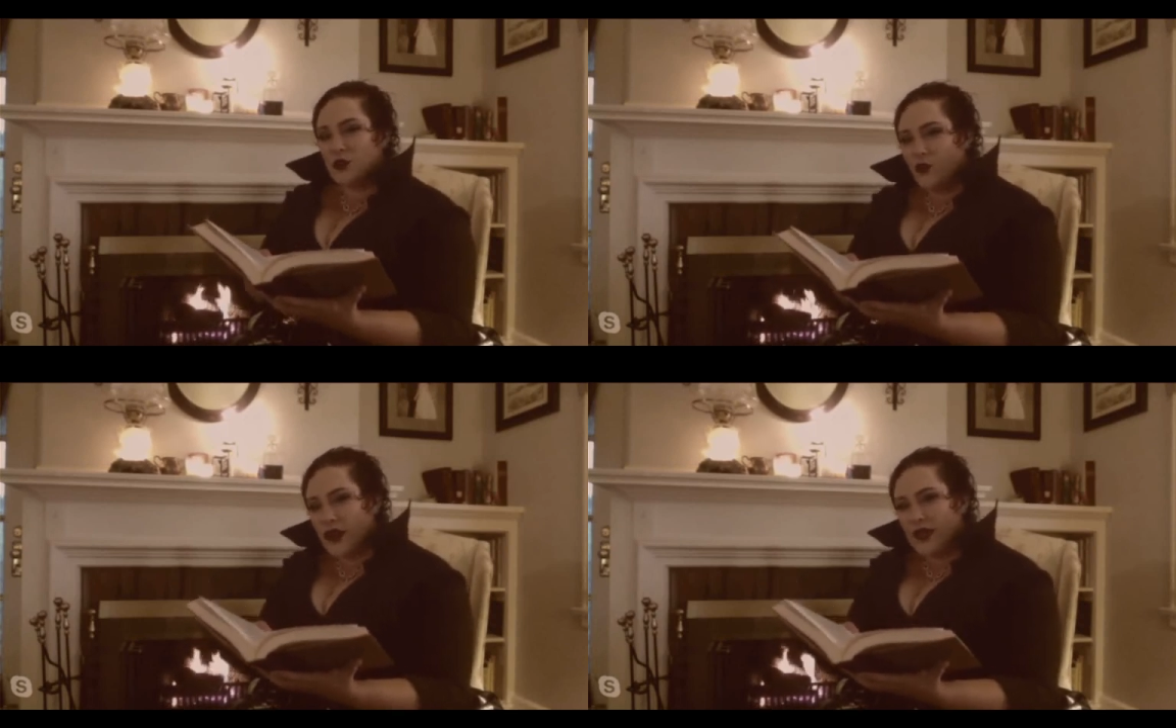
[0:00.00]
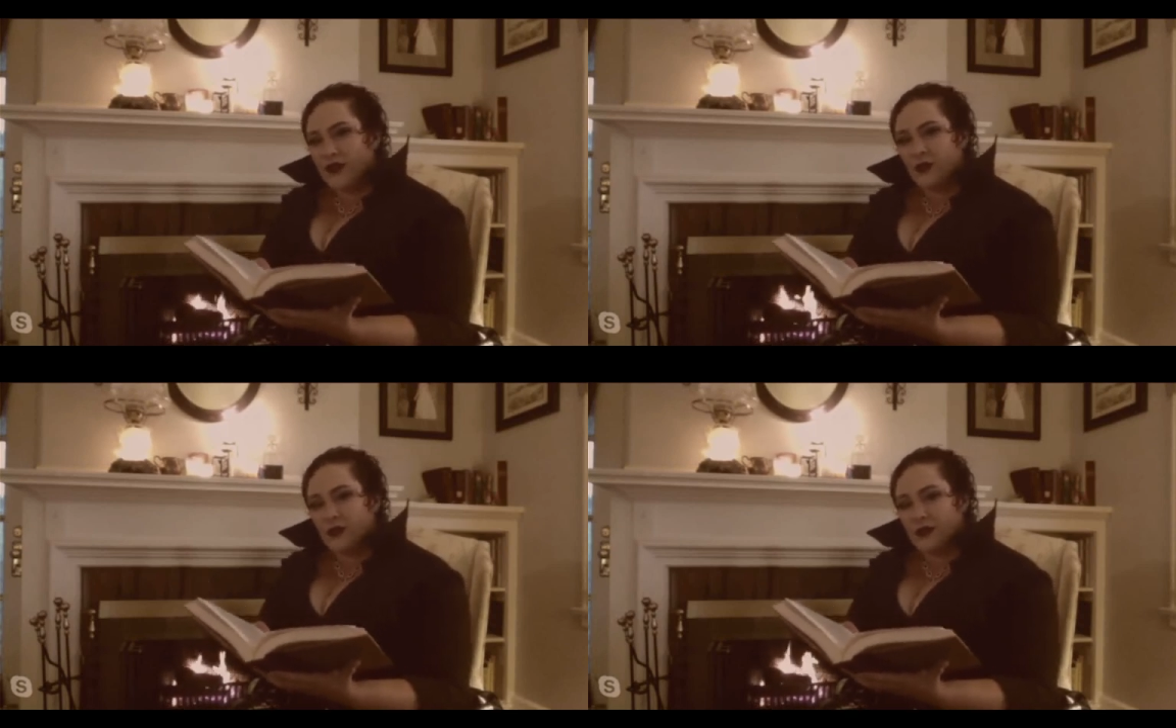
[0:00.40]

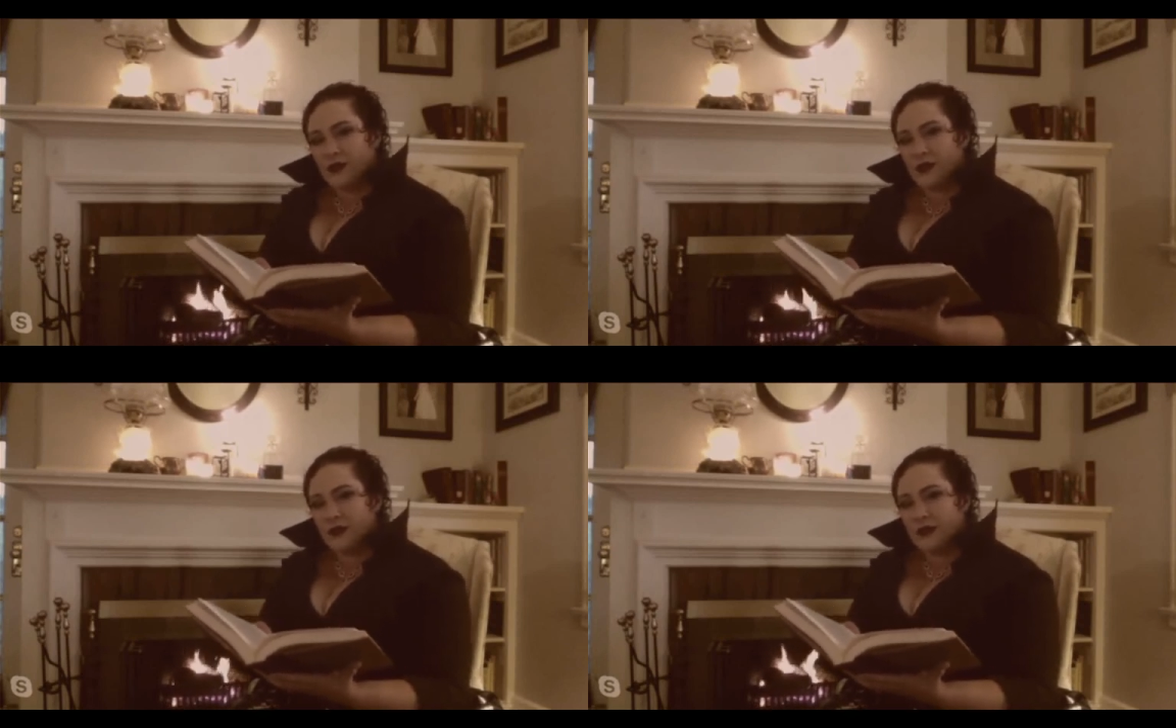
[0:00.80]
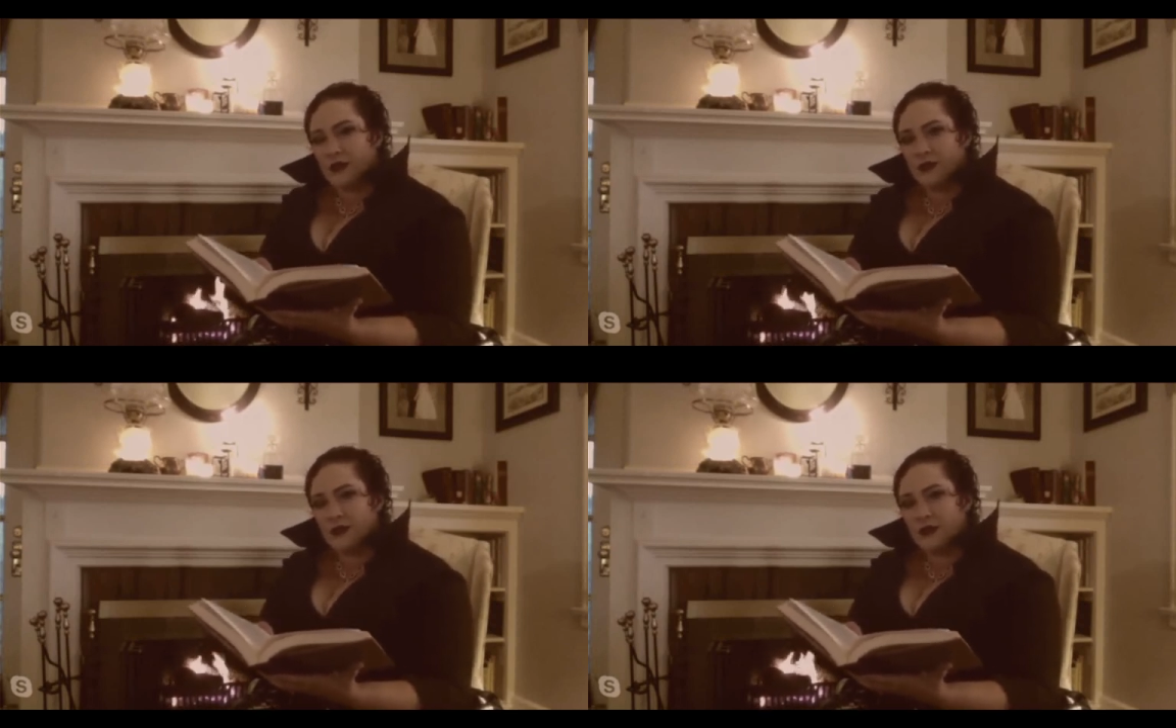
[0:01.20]
wrinkled
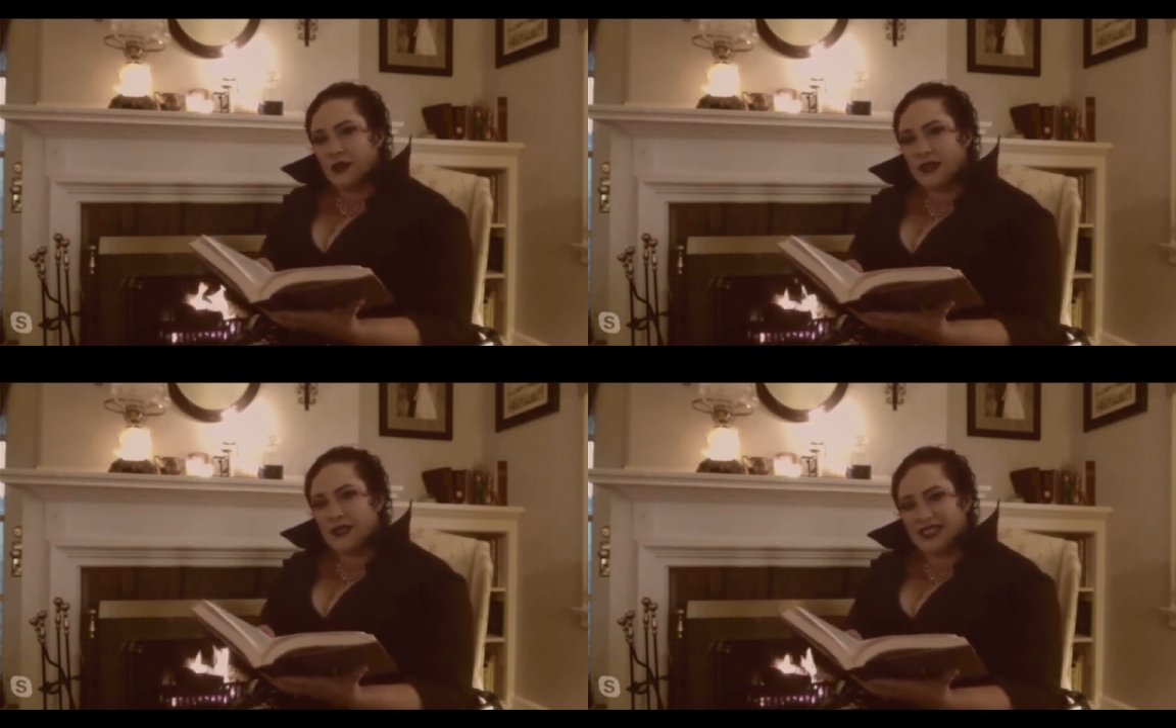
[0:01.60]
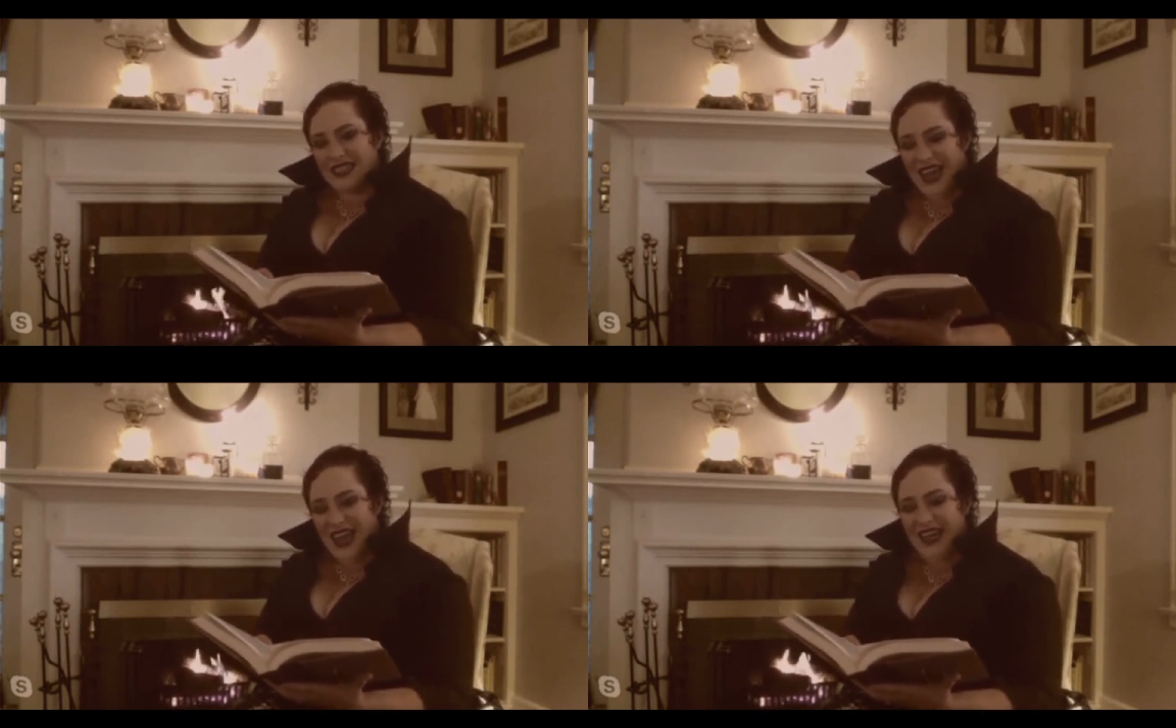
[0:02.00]
and
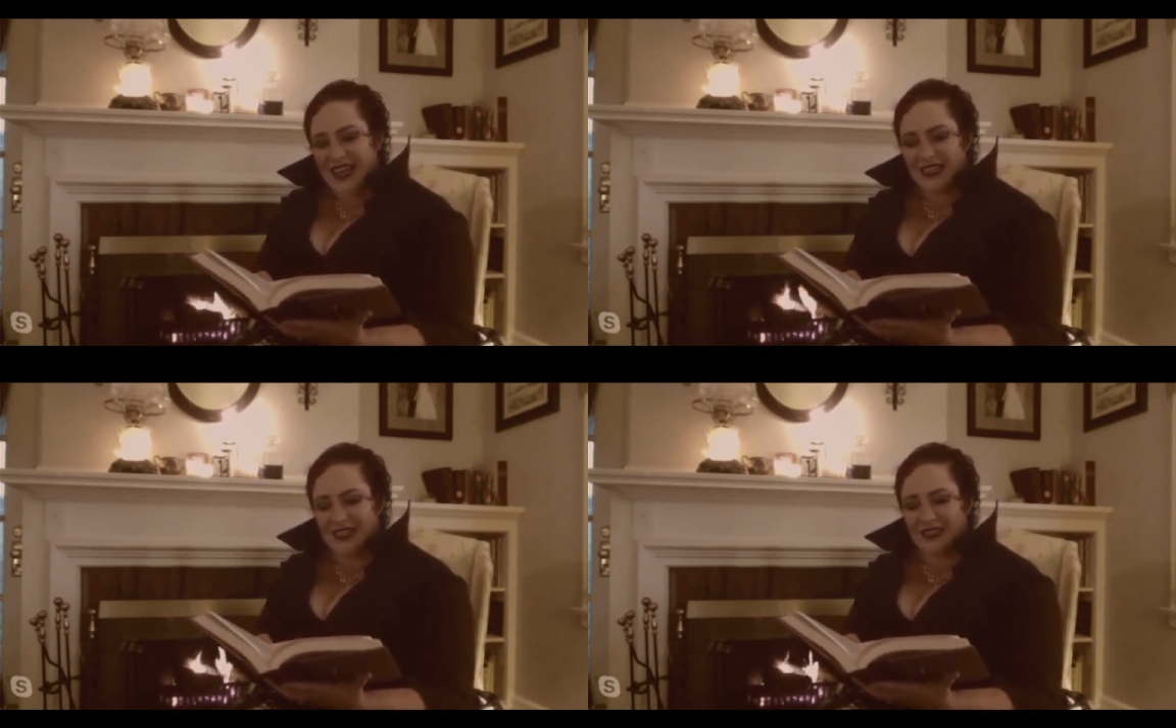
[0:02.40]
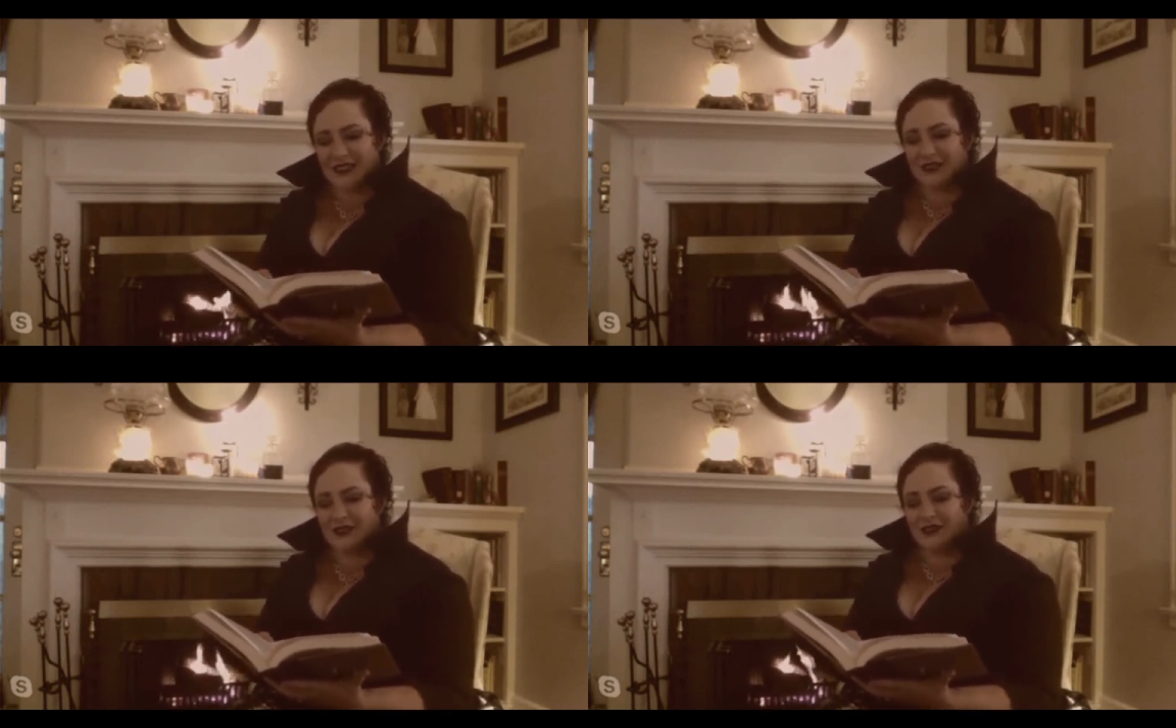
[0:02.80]
decayed,
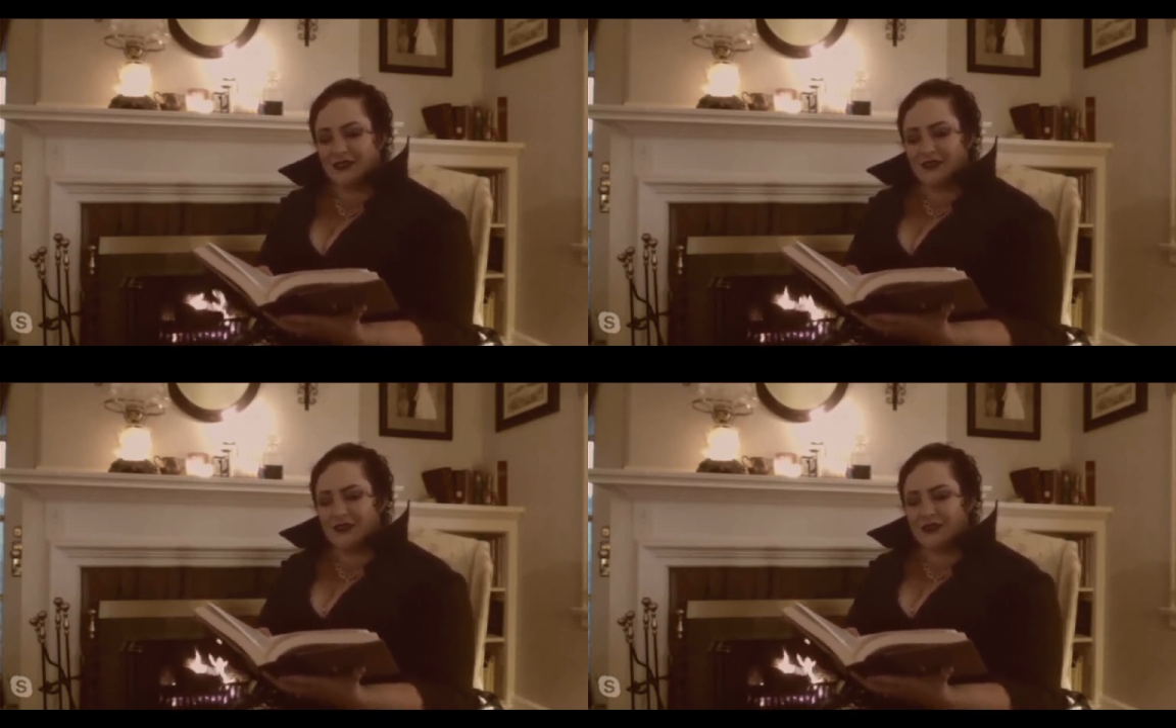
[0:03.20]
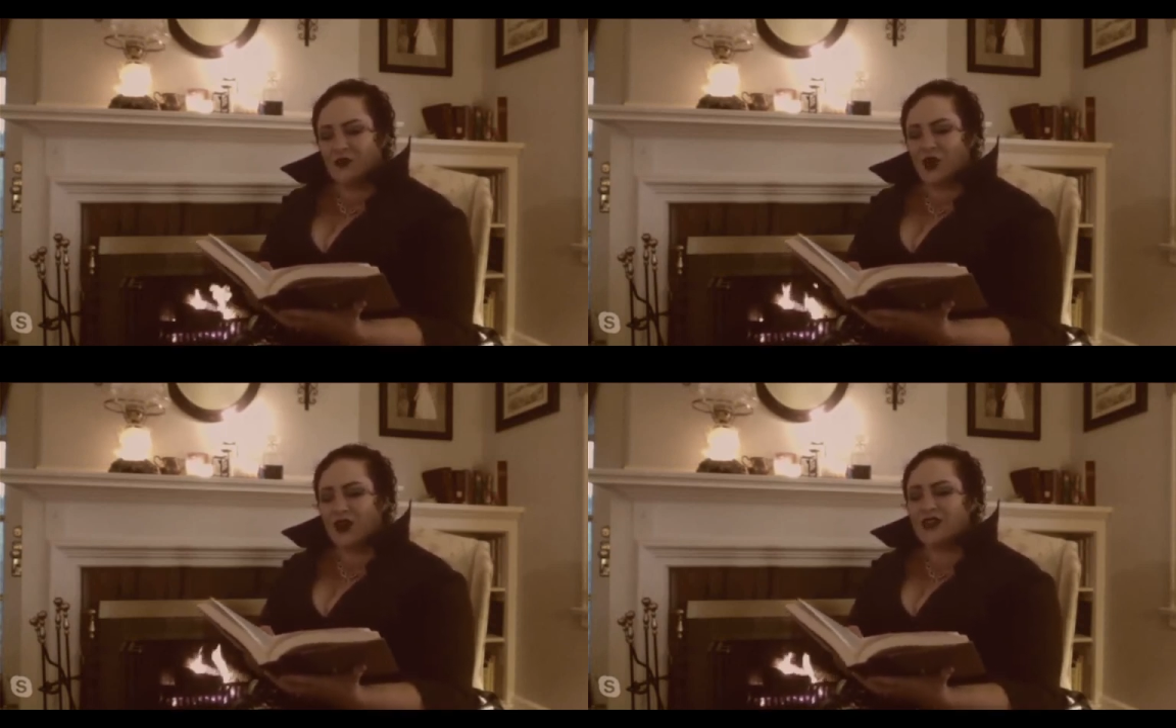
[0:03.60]

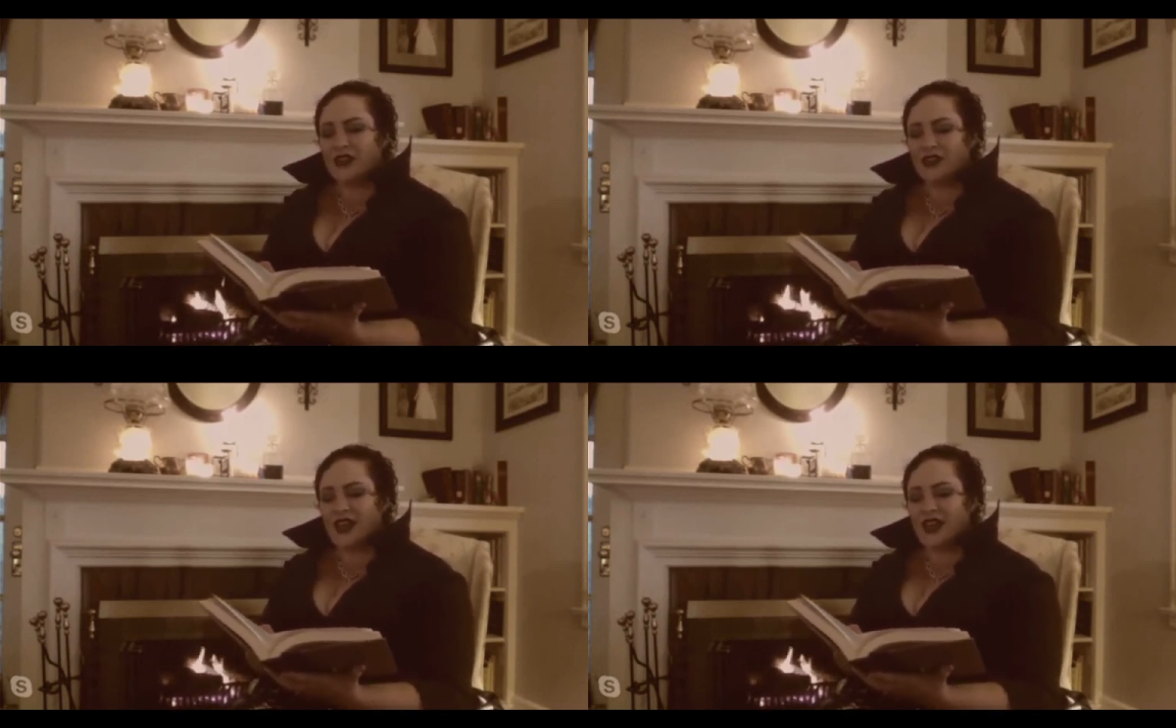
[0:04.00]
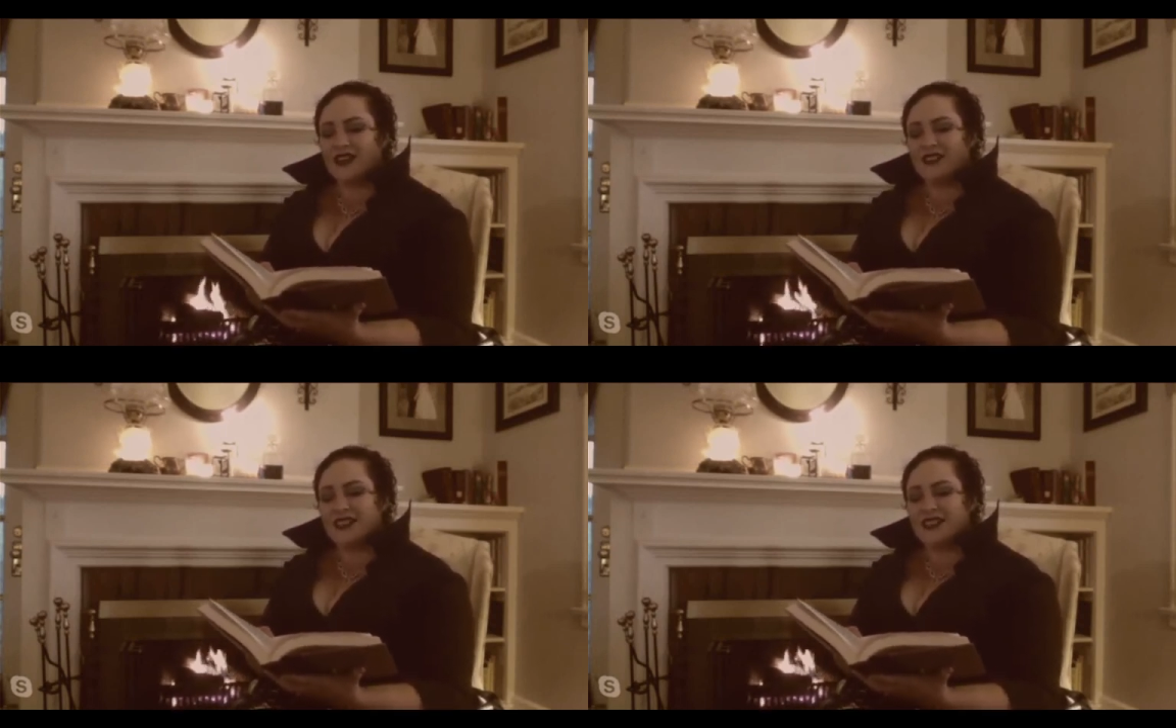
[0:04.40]
while yet he had